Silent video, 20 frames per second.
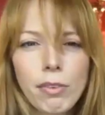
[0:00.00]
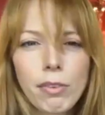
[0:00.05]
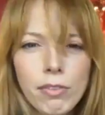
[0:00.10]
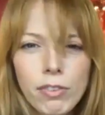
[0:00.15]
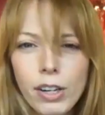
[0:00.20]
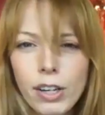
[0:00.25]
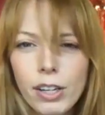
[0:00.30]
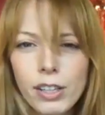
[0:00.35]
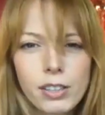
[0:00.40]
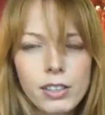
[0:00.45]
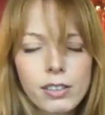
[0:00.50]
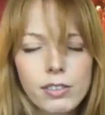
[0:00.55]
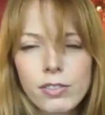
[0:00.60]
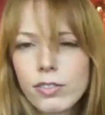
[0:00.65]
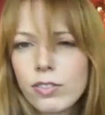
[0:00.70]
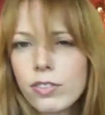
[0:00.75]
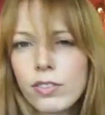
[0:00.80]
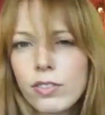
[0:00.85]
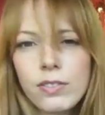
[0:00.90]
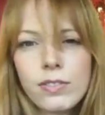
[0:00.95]
I'm afraid of
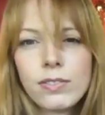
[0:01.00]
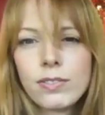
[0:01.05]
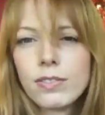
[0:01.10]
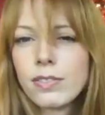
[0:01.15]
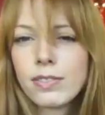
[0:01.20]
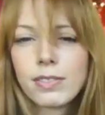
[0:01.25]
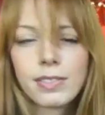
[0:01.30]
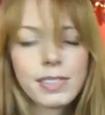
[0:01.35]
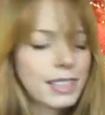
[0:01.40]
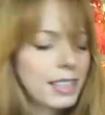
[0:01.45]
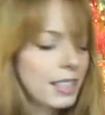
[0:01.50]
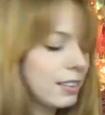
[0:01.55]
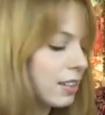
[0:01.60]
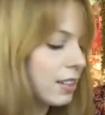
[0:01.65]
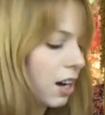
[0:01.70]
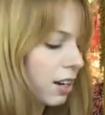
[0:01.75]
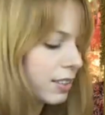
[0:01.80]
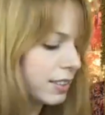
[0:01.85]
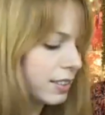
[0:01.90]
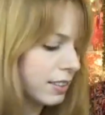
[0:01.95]
the
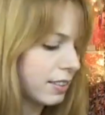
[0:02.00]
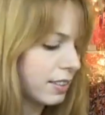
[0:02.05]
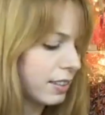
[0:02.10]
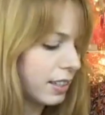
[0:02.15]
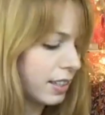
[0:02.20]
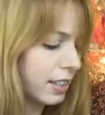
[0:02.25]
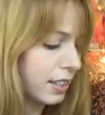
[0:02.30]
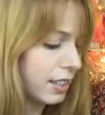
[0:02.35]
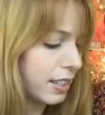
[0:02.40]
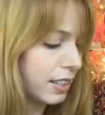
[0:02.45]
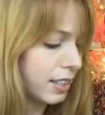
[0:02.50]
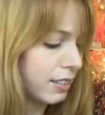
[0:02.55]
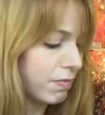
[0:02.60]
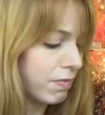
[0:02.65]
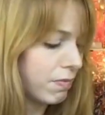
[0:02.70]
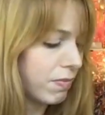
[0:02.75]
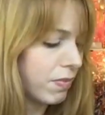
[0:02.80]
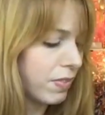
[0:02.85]
toxicity